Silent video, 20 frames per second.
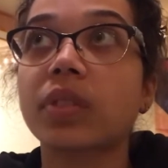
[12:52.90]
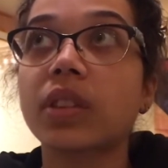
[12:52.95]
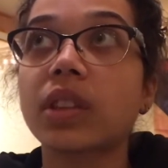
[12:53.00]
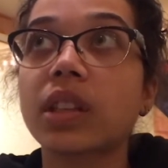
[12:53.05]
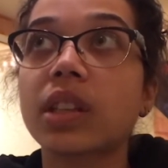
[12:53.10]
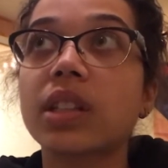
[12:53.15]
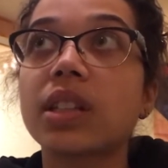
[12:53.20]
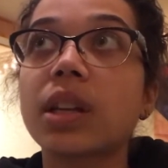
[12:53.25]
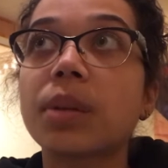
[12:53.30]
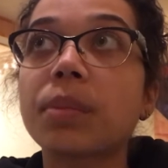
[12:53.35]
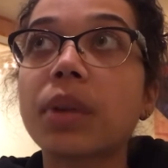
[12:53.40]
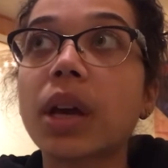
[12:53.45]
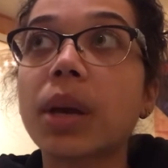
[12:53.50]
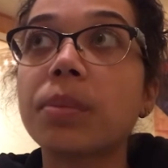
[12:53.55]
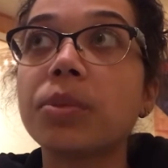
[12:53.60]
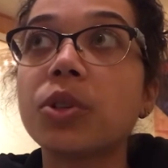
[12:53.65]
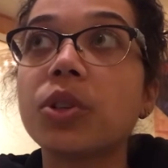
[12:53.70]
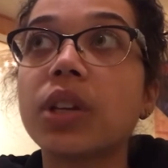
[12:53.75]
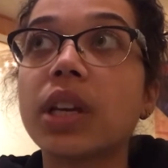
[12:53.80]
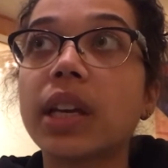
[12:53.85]

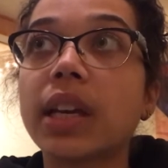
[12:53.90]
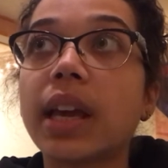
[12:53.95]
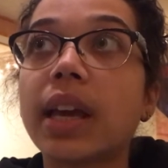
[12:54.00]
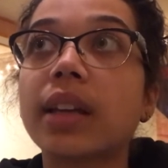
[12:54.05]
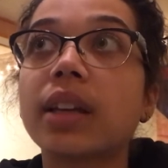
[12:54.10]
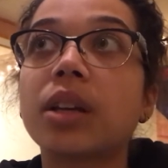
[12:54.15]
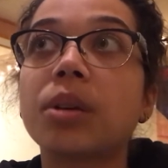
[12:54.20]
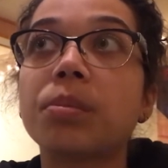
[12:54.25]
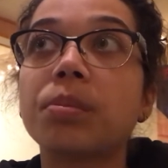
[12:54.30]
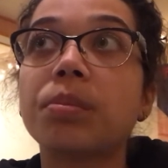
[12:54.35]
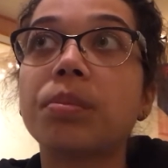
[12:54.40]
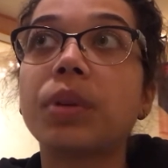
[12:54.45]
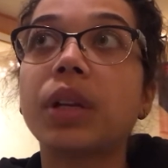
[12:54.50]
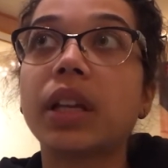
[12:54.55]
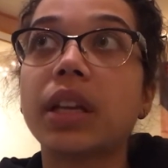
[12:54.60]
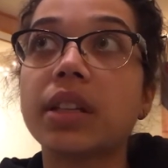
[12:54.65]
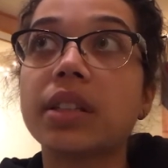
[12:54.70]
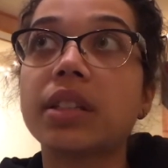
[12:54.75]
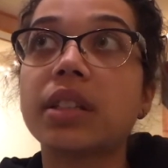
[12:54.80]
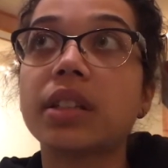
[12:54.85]
sometimes you can get
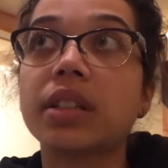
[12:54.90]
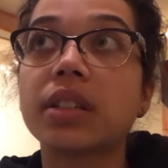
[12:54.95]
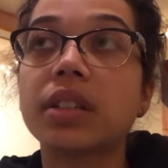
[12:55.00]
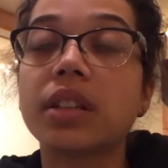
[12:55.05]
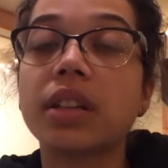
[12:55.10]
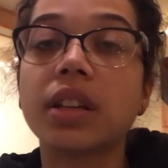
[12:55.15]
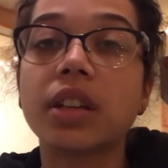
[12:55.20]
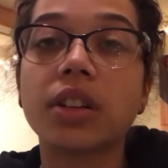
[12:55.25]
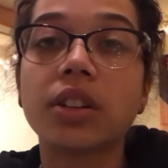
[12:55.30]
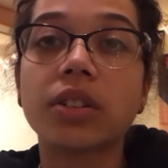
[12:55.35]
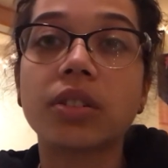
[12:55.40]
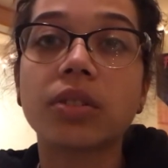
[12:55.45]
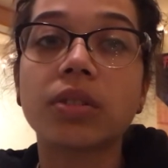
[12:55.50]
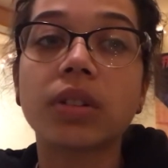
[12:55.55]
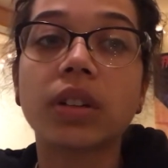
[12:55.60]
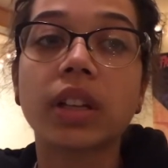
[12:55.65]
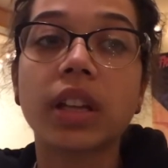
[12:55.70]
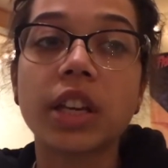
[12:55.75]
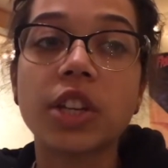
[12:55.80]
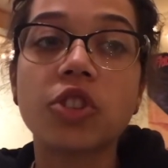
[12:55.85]
complacent in
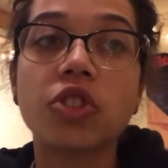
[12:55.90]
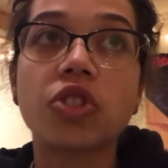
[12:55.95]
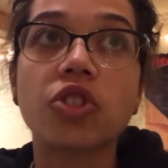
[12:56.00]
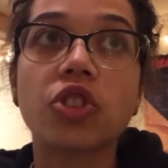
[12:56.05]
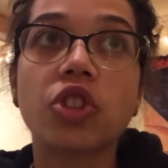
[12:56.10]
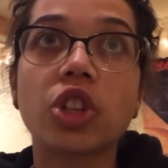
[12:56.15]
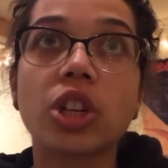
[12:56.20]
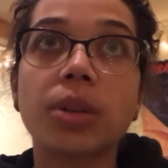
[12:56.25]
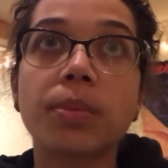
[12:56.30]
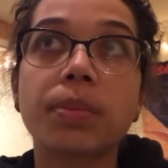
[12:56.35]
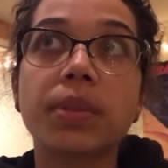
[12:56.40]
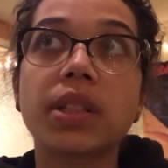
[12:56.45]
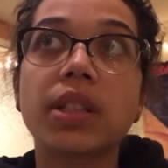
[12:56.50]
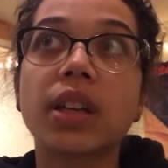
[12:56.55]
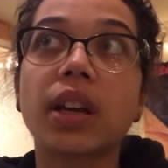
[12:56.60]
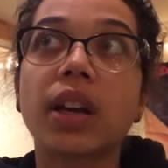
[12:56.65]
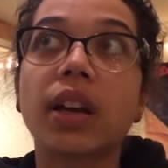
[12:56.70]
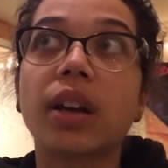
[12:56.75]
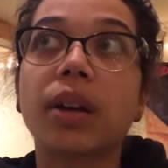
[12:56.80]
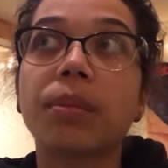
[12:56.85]
relationships
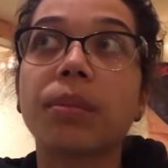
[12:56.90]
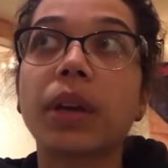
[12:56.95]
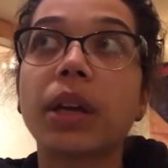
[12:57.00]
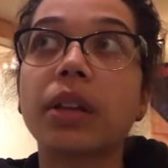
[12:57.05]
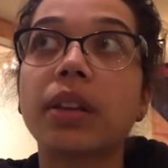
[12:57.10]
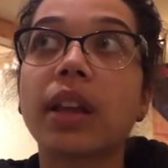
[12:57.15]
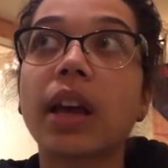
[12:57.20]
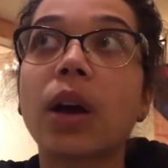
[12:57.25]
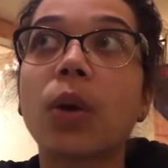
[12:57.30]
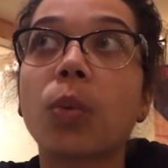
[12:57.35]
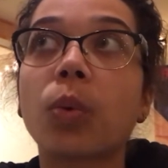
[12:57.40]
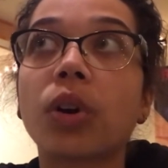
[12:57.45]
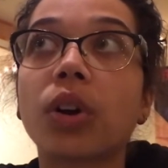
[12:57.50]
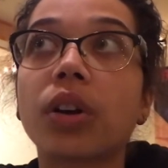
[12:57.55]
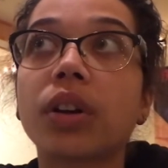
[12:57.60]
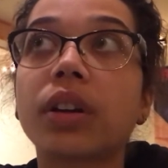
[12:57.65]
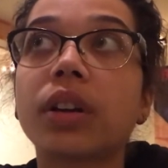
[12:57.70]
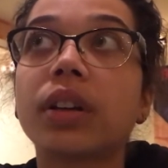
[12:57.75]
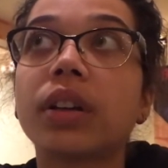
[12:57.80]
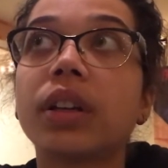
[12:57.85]
and not
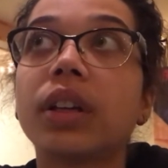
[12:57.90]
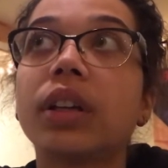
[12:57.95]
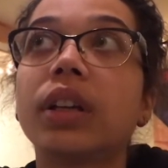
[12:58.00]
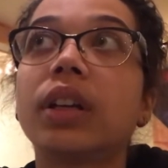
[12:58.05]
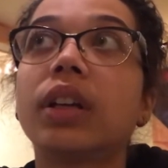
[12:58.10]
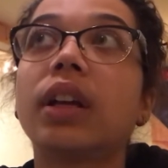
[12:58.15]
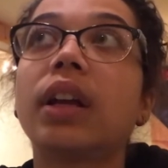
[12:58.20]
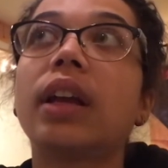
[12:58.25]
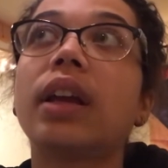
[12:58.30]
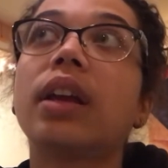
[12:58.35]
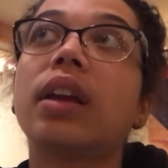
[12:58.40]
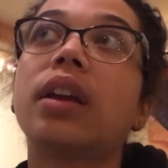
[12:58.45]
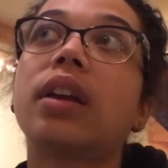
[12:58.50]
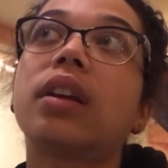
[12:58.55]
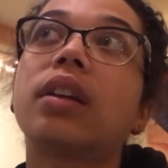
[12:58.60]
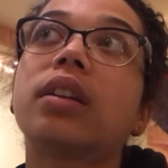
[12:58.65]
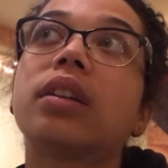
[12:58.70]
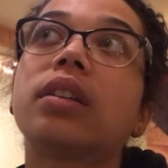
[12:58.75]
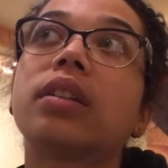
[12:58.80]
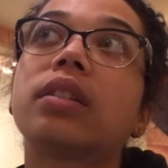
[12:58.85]
work
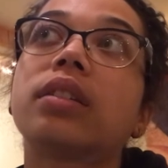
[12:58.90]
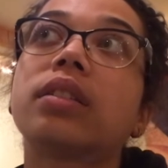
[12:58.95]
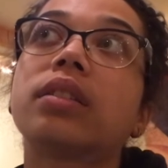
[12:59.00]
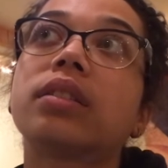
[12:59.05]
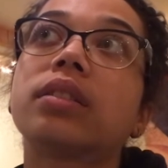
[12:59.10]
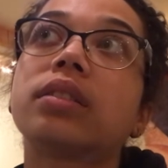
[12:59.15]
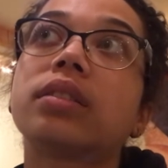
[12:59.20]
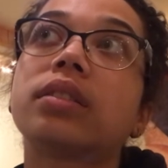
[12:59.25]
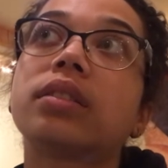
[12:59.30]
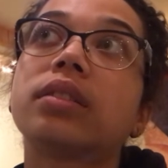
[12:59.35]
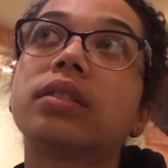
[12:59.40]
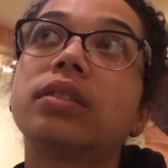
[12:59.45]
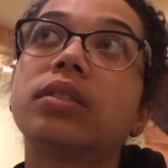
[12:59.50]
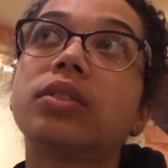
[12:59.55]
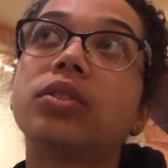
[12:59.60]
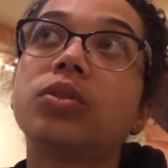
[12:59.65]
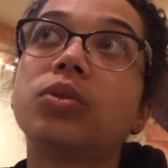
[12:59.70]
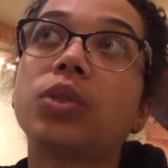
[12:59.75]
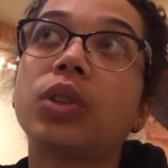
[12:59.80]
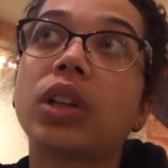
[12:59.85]
and
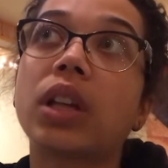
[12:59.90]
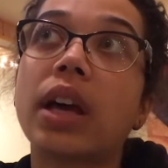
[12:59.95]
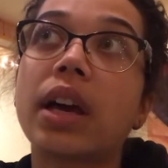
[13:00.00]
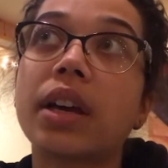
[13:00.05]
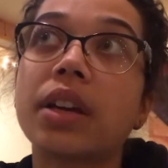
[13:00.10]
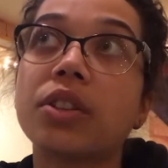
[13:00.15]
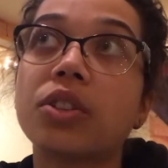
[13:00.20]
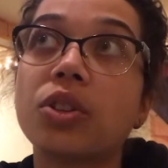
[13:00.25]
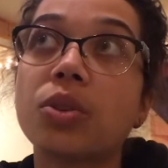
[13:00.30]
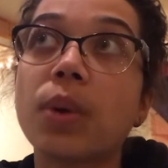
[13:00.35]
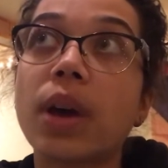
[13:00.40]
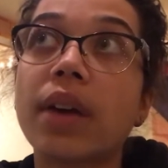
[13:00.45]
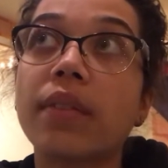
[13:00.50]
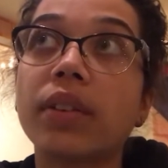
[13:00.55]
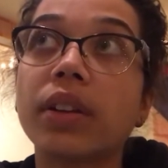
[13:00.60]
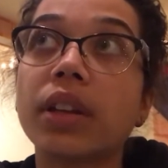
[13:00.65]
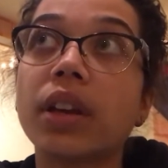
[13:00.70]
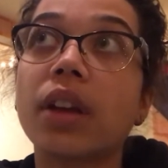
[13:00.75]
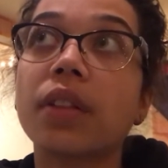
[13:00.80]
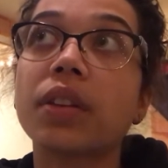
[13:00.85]
rely too
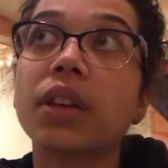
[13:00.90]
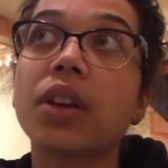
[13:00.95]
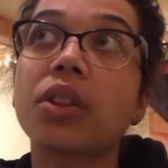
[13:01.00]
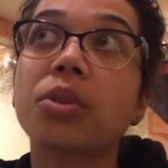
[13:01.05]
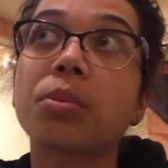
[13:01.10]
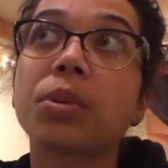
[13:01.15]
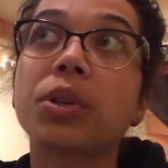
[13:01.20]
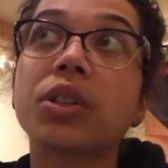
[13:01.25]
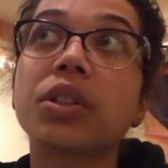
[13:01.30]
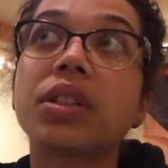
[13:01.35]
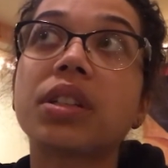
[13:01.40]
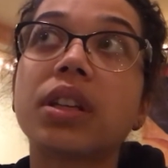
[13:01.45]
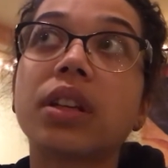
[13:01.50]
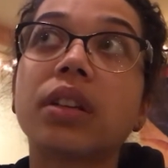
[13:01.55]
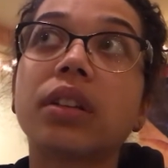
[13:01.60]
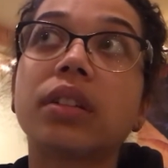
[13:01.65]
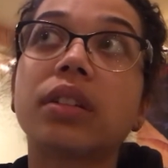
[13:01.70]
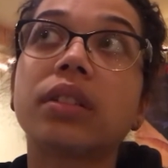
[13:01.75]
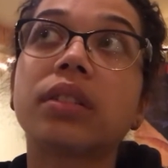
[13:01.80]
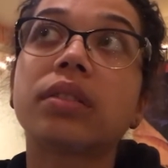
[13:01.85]
heavily on the other
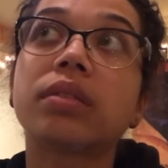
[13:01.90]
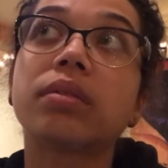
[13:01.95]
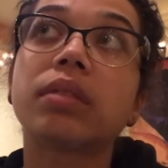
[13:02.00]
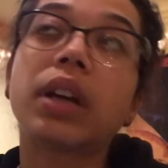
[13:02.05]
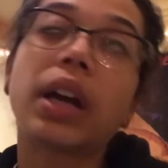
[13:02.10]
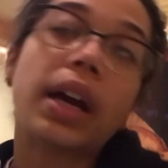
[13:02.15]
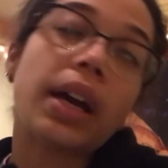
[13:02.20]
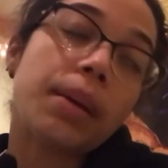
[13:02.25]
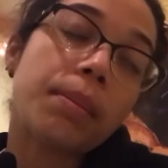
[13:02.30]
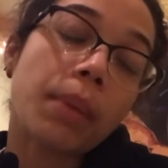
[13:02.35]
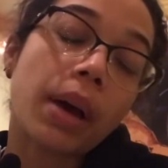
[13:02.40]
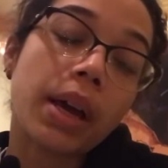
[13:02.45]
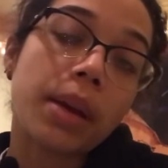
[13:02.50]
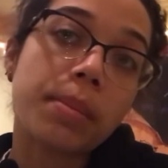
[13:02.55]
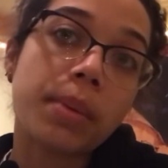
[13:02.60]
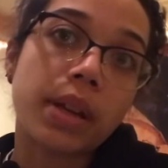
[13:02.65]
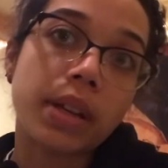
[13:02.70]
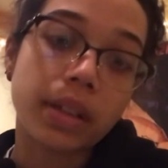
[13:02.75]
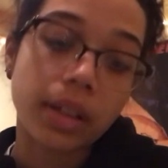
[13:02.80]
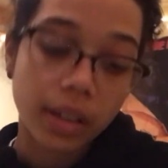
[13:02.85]
person, in my
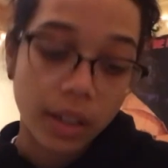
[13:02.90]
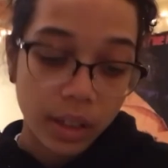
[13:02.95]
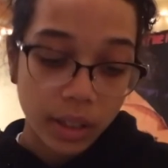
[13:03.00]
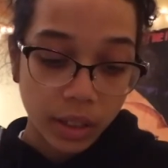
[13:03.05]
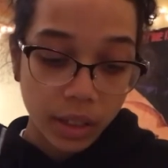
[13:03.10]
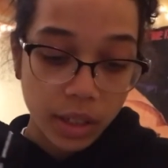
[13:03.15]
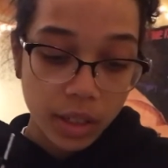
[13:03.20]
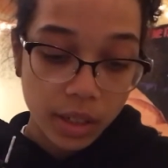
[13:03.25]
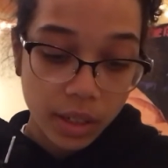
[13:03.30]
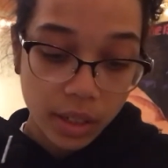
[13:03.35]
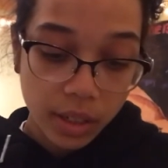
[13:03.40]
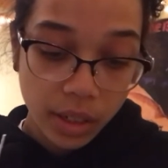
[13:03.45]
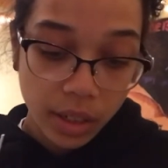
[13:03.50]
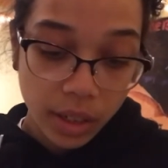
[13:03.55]
opinion at least.